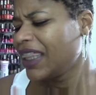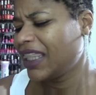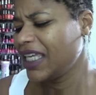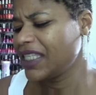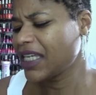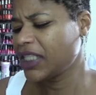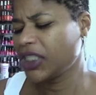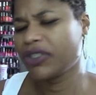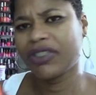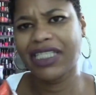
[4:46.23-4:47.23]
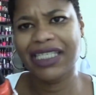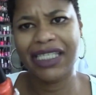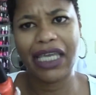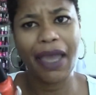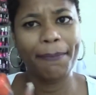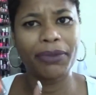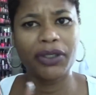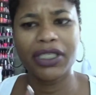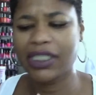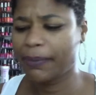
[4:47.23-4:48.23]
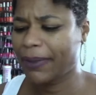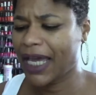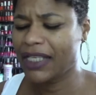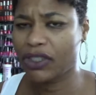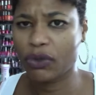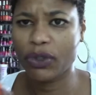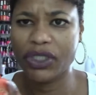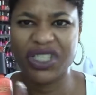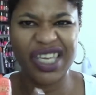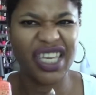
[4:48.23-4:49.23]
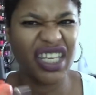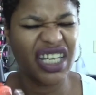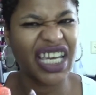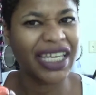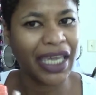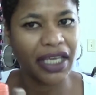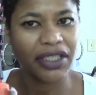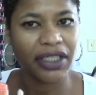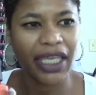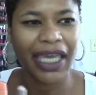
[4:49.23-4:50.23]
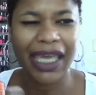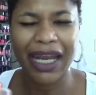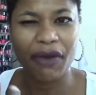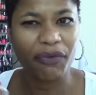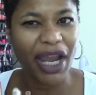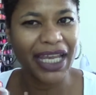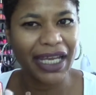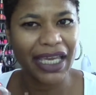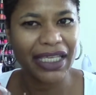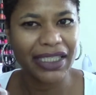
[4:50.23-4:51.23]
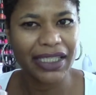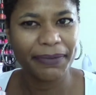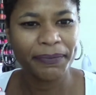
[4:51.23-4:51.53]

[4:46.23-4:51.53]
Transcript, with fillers: these I generally see at beauty supply stores and occasionally and at Rite Aid's.